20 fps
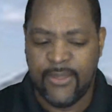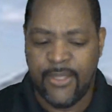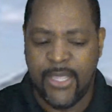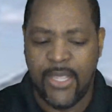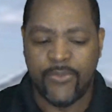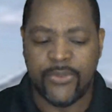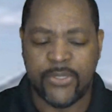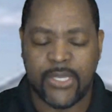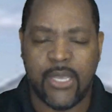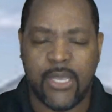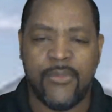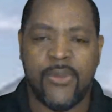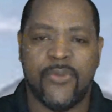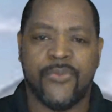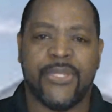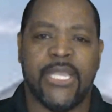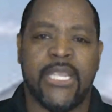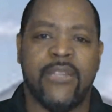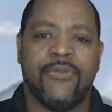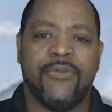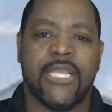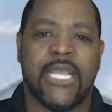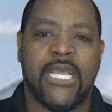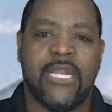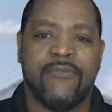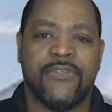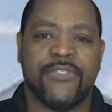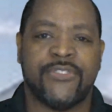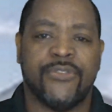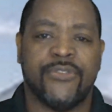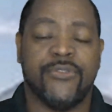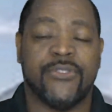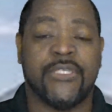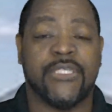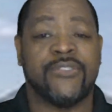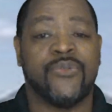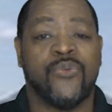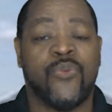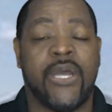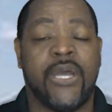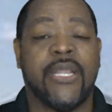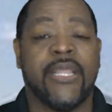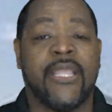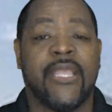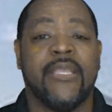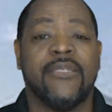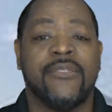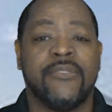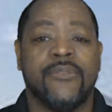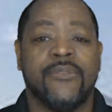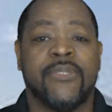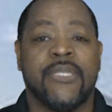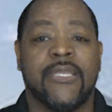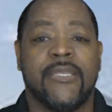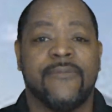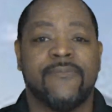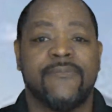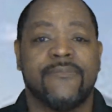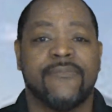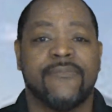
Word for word: they want to come up with every kind of excuse as to why they can't do that.